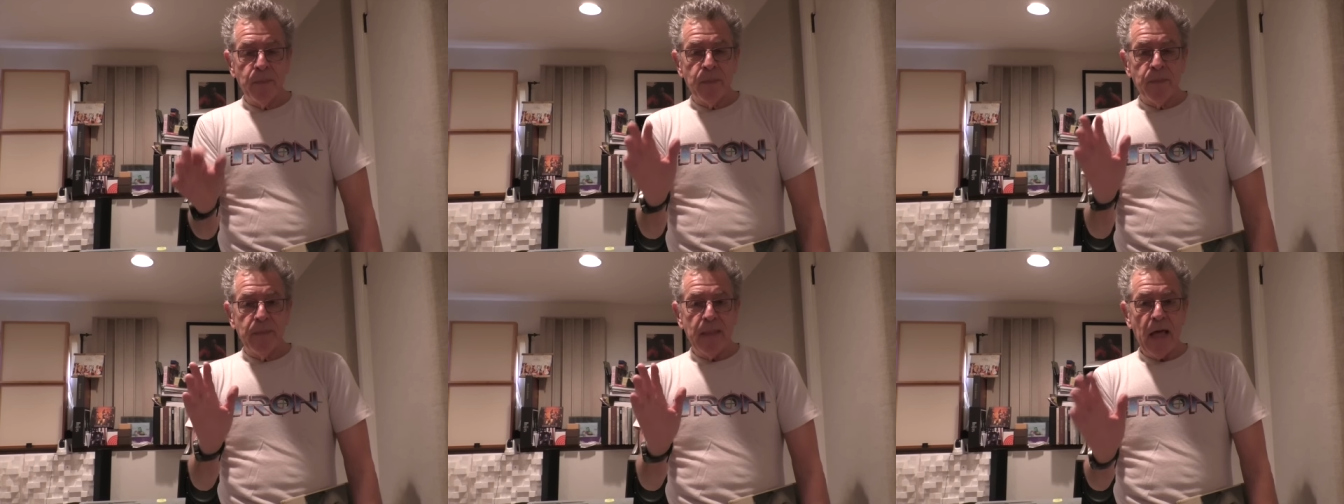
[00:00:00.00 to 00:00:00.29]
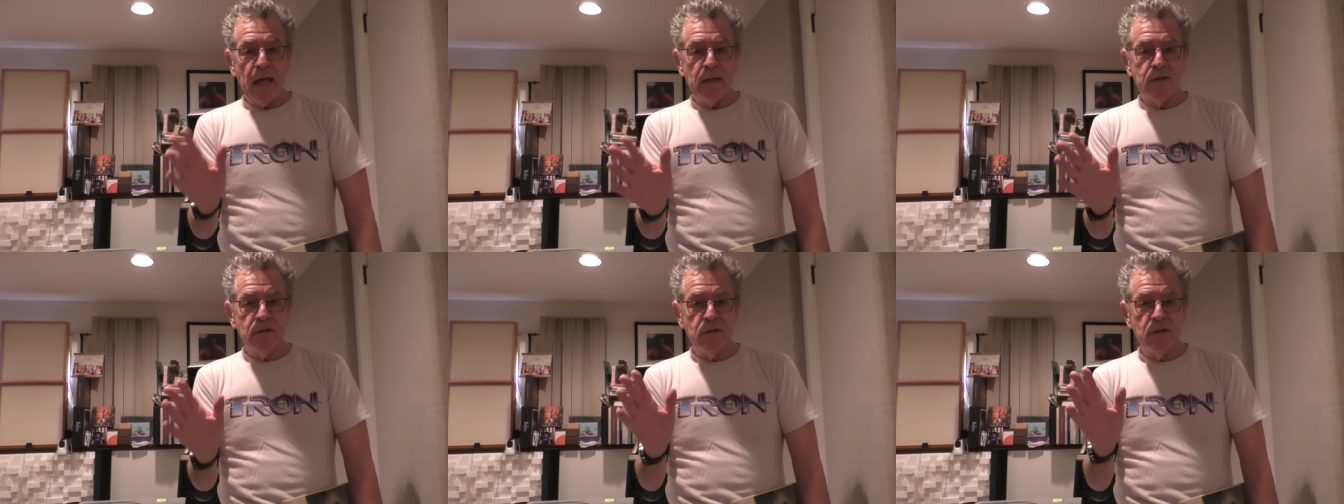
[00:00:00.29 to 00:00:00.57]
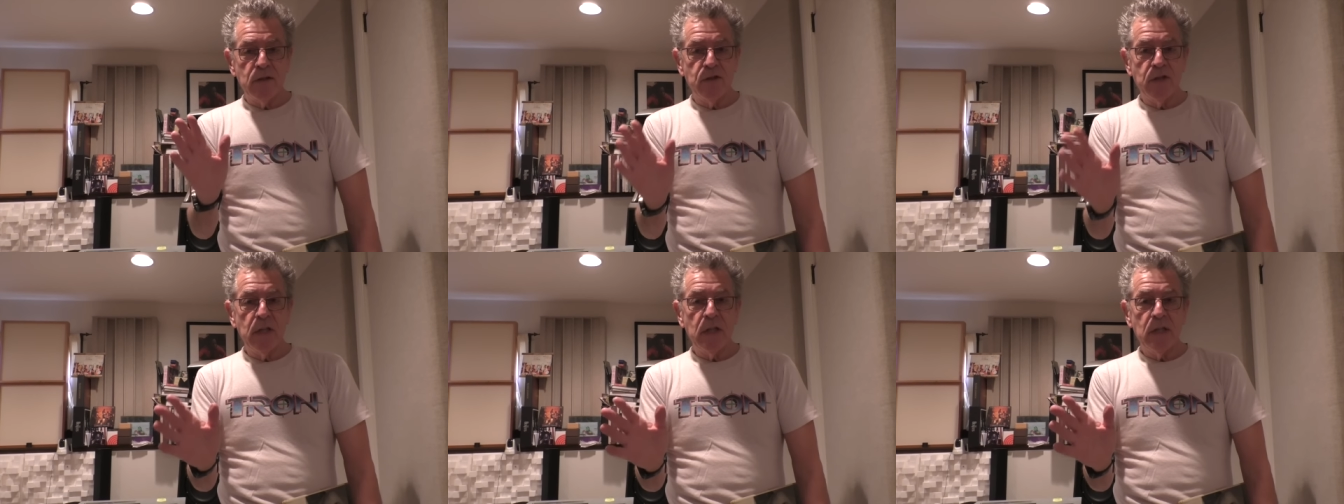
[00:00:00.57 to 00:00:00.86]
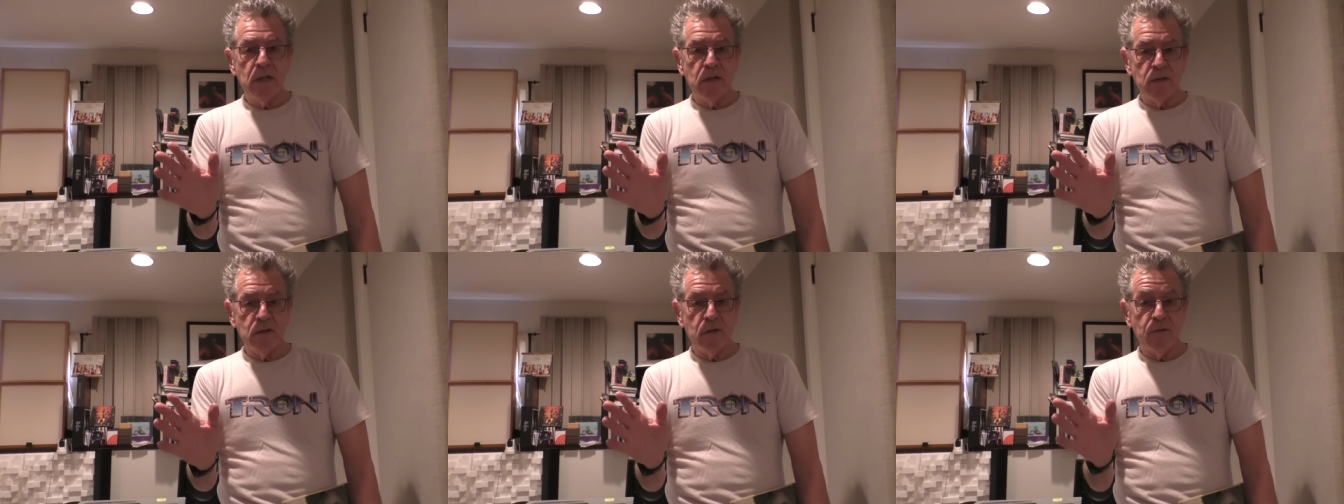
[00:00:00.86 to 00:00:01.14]
That's the
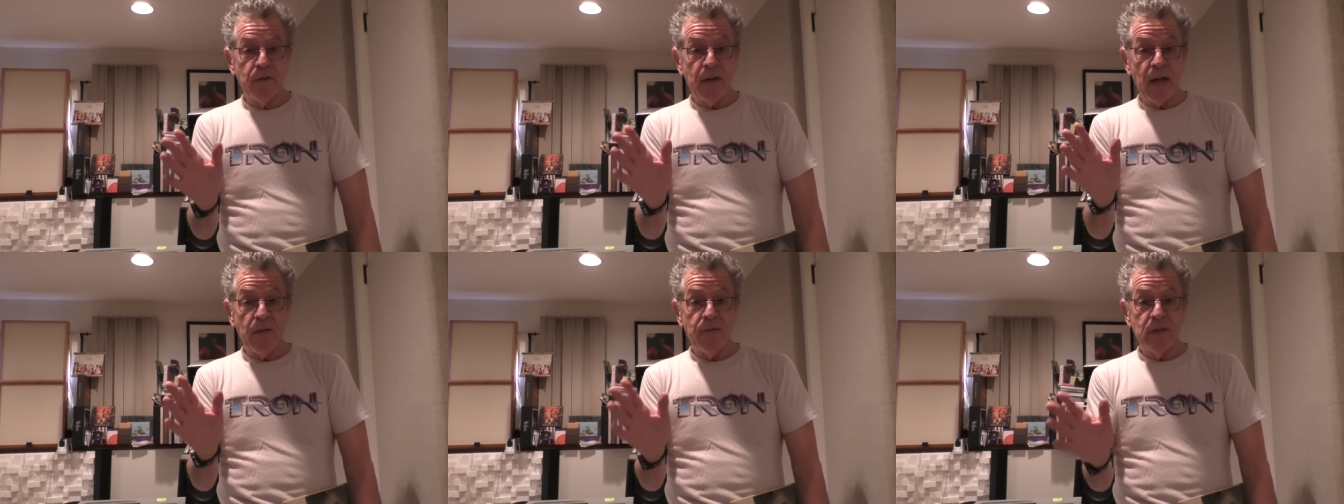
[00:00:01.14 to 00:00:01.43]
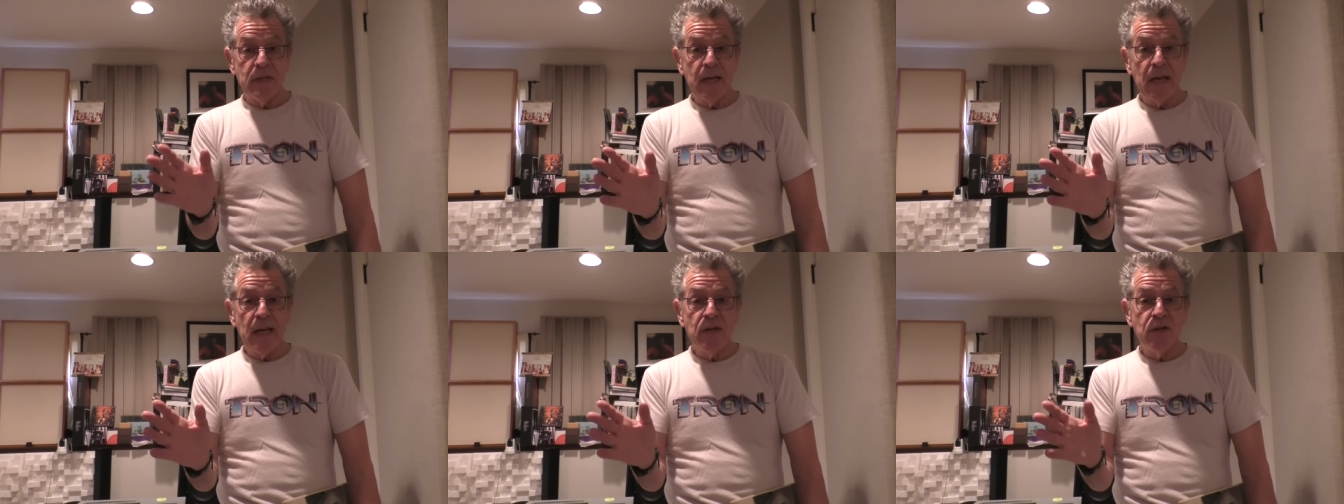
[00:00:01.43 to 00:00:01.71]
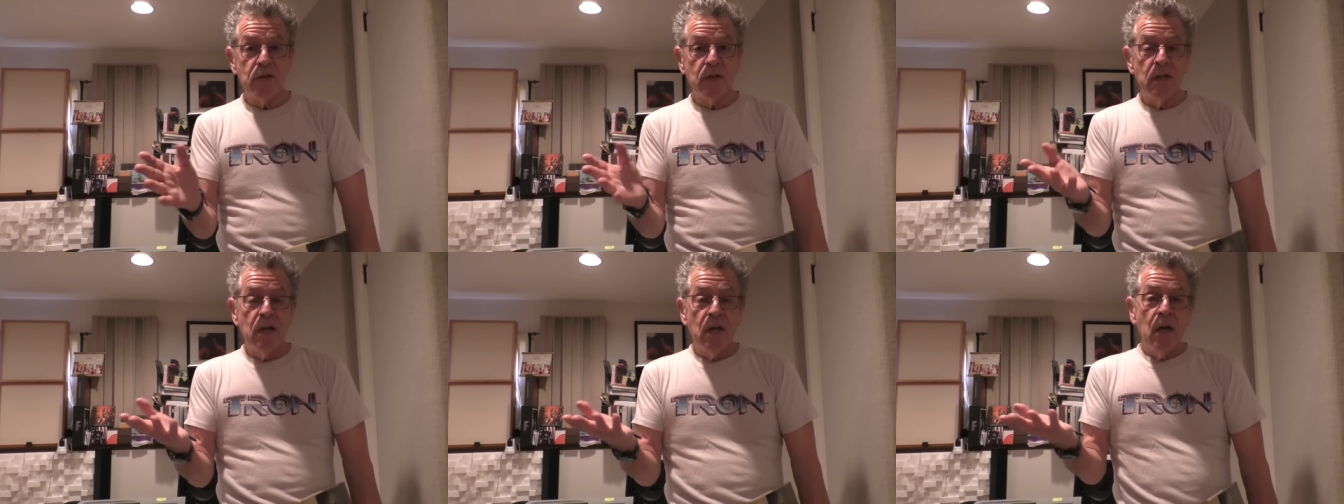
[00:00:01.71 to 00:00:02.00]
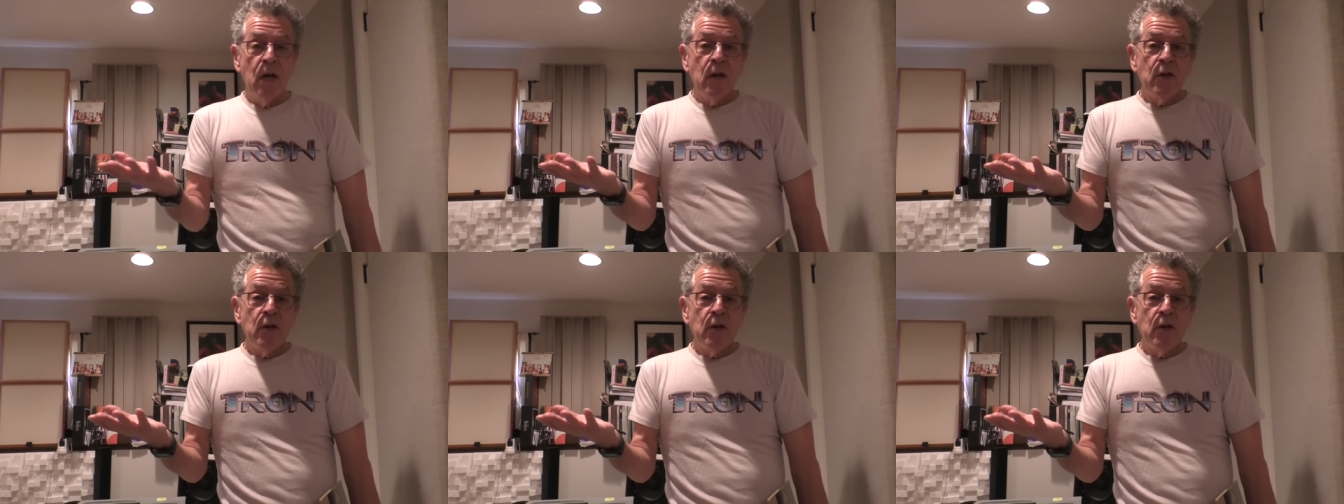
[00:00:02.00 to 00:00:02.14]
genius of cavitation.